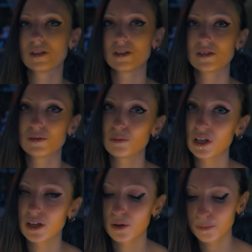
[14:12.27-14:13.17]
These in
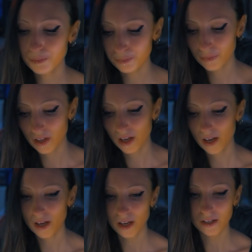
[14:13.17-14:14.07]
medium,
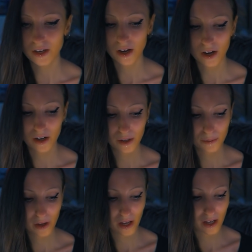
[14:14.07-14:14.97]
and I'm
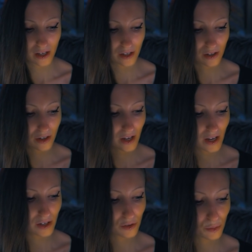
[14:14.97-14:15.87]
a
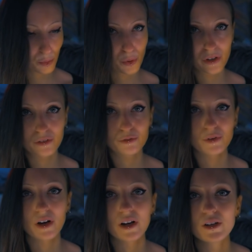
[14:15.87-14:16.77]

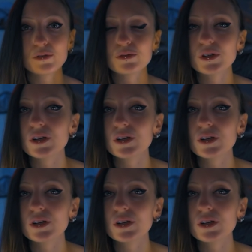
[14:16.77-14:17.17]
8.5